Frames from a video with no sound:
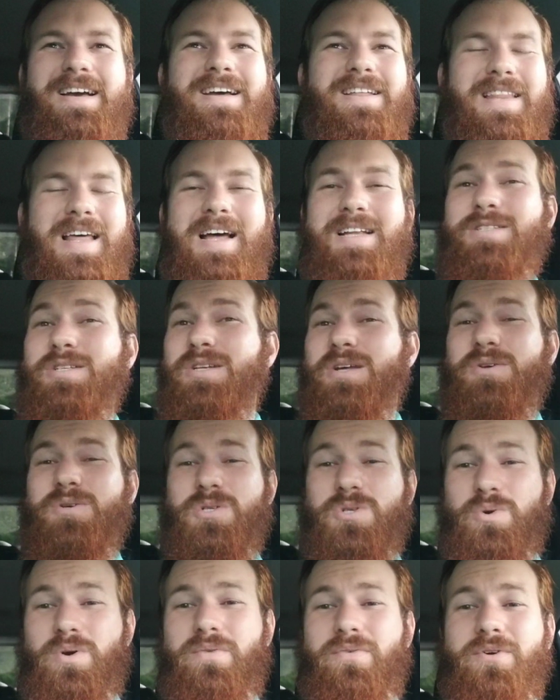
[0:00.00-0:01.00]
That's another
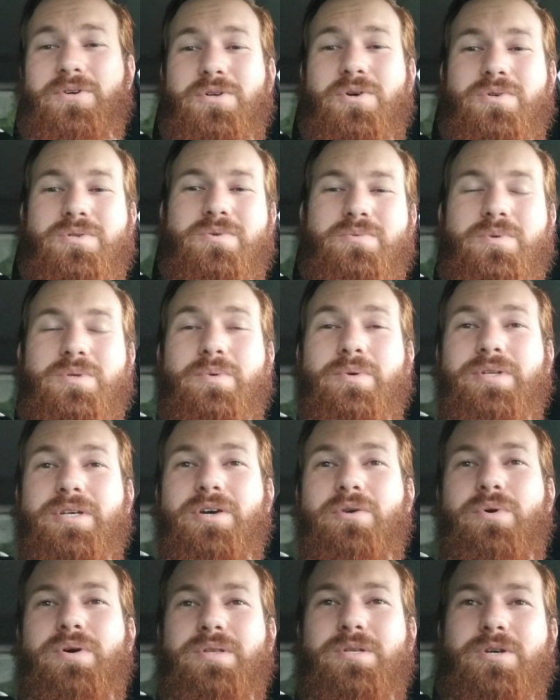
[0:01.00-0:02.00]
story for Joseph, which we'll
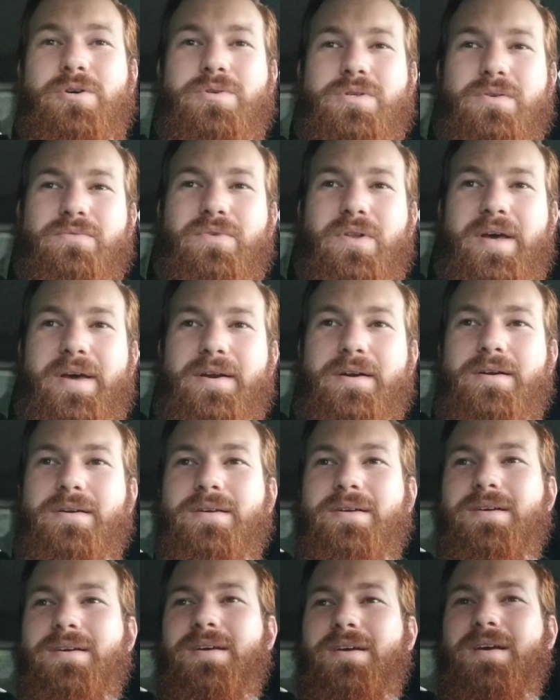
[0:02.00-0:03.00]
deal with Joseph later.
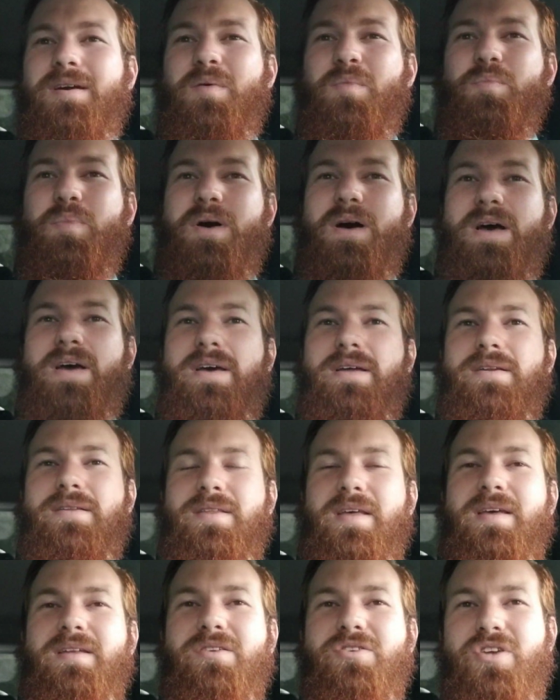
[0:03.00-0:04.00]
But
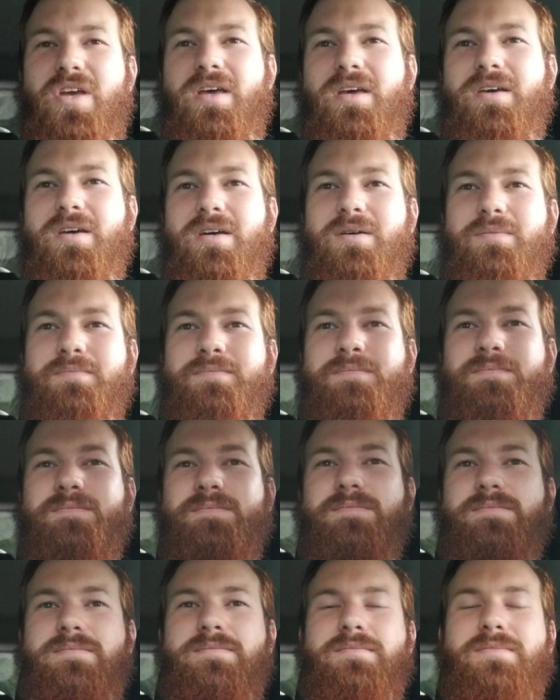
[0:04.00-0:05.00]
then Jacob,
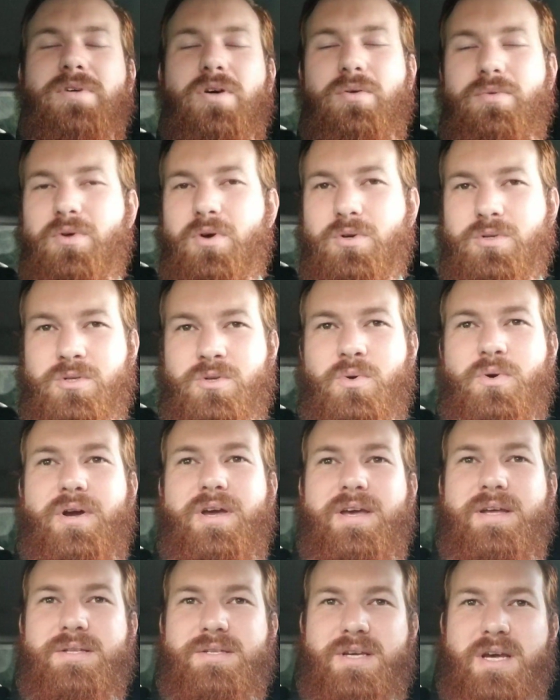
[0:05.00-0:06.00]
the, the whole
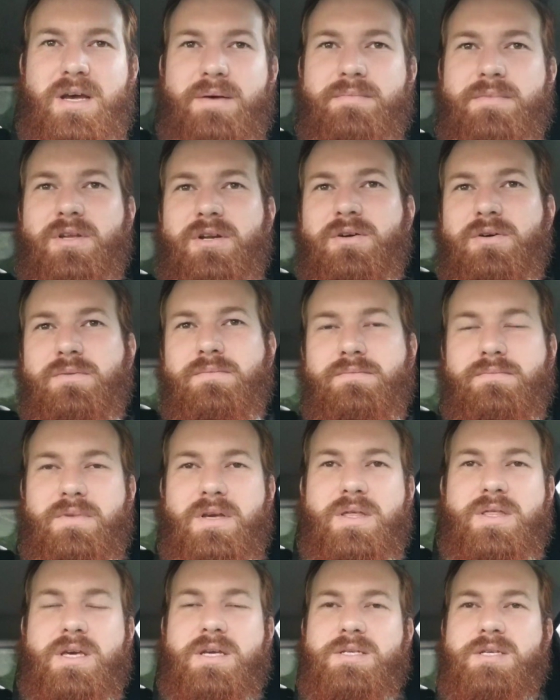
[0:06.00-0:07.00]
story ends up, you know,
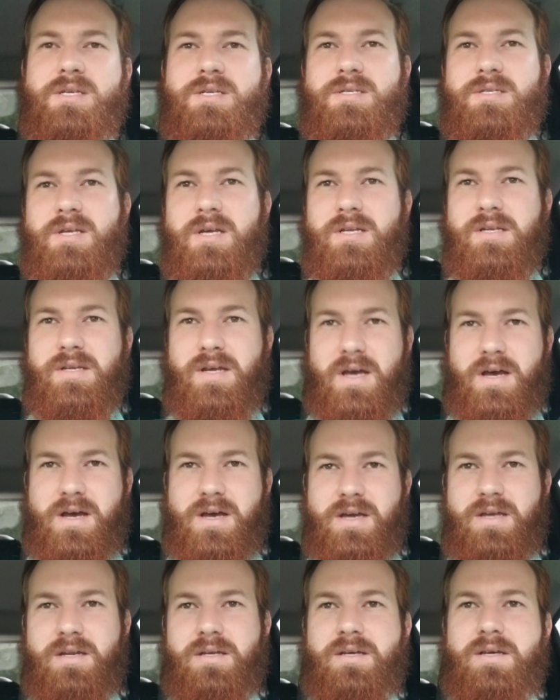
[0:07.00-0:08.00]
he thinks his son
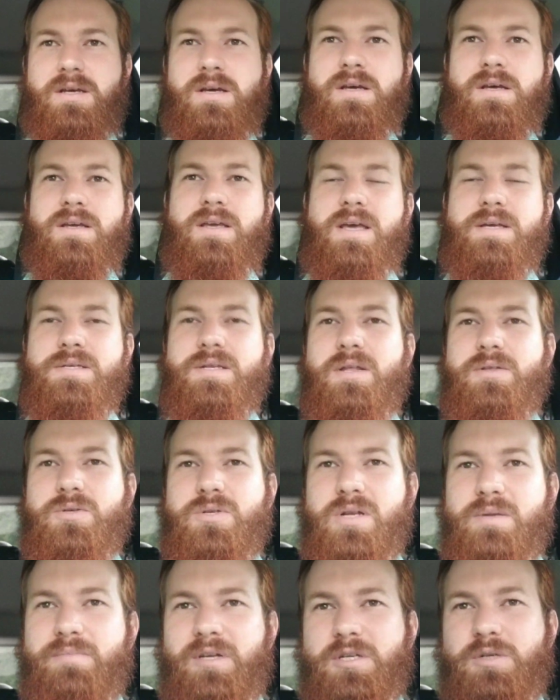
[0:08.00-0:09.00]
died. He has another
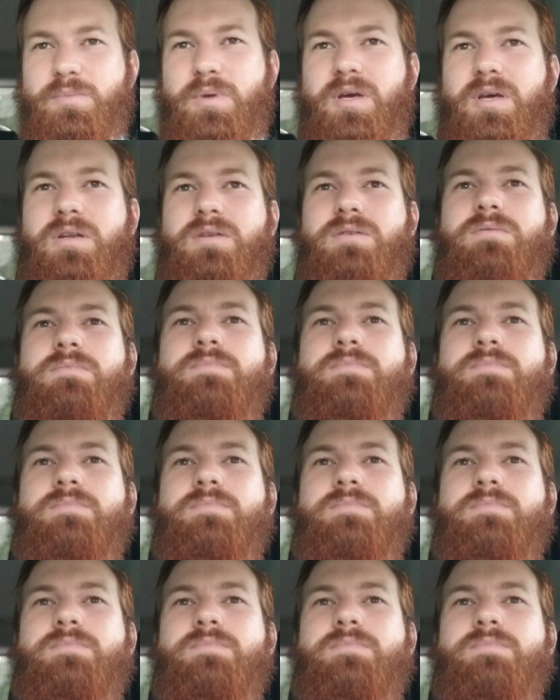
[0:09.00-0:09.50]
son, Benjamin.